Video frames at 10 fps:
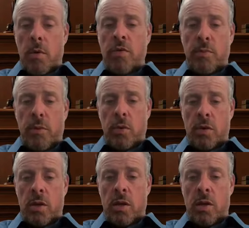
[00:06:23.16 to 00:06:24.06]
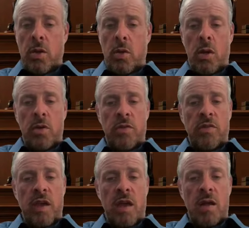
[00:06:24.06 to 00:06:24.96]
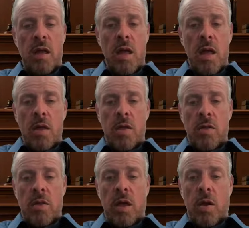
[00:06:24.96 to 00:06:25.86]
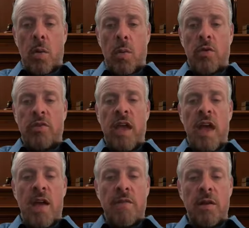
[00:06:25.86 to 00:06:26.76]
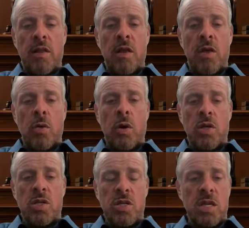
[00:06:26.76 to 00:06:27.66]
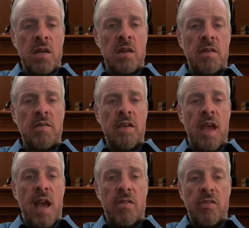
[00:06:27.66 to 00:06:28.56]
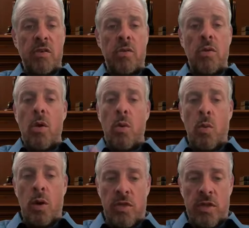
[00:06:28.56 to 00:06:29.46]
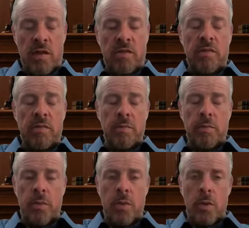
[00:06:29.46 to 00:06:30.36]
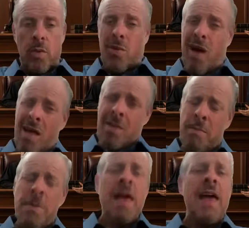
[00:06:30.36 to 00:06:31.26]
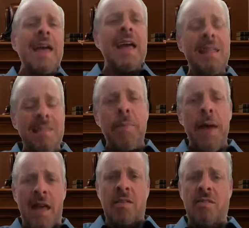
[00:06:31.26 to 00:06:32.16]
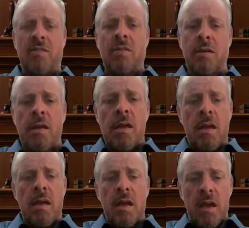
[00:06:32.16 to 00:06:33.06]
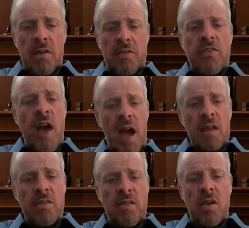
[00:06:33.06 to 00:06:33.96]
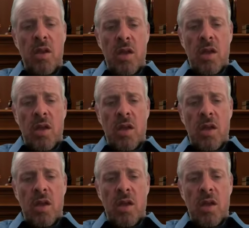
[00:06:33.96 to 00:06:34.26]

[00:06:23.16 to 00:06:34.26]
most importantly, you'll understand that almost every legal question is answered with this. Well, it depends. In fact,